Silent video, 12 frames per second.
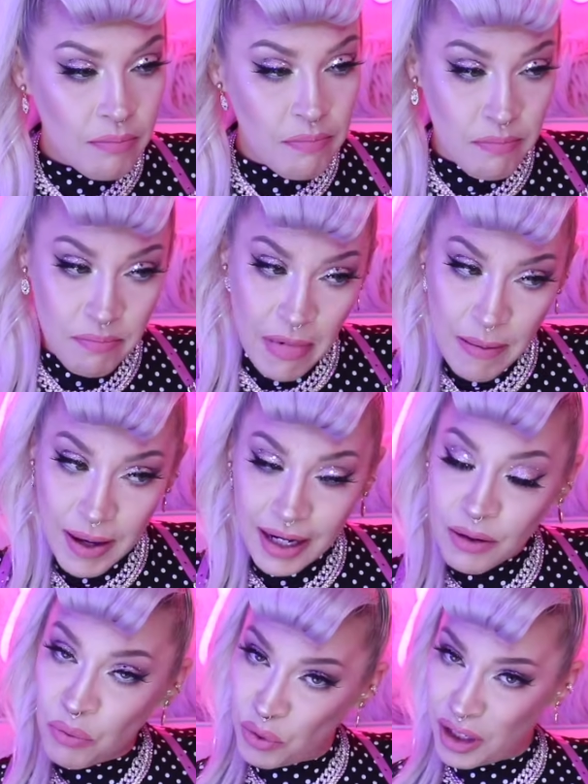maybe I
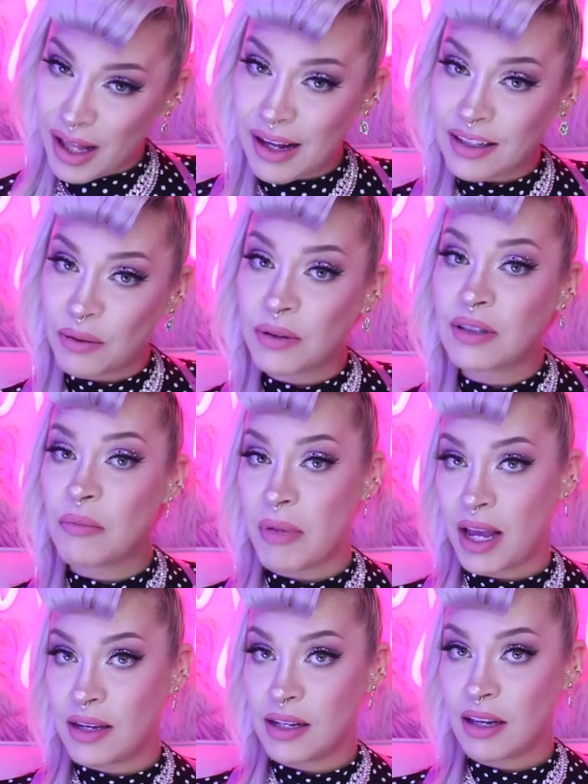didn't realize I was
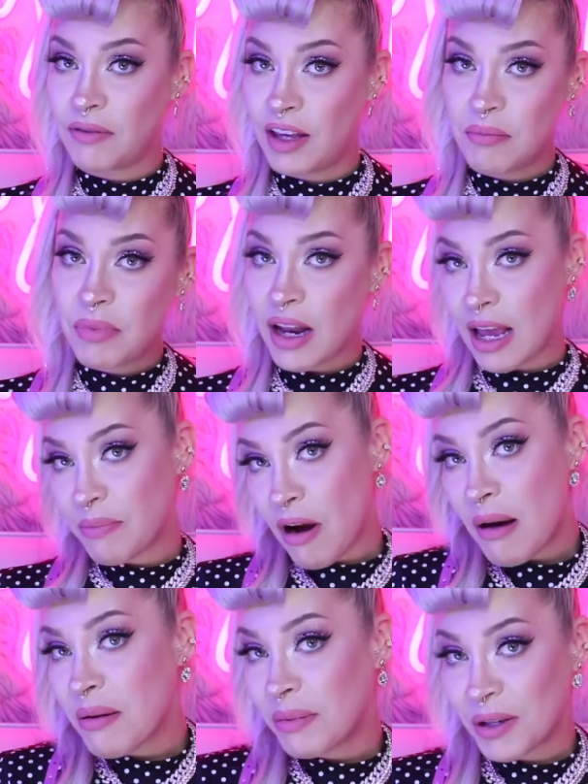demanding of him, but I
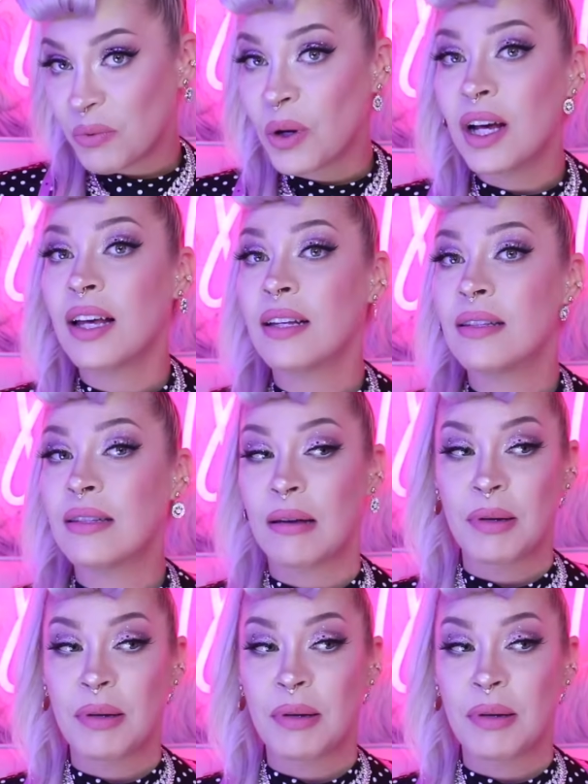probably was.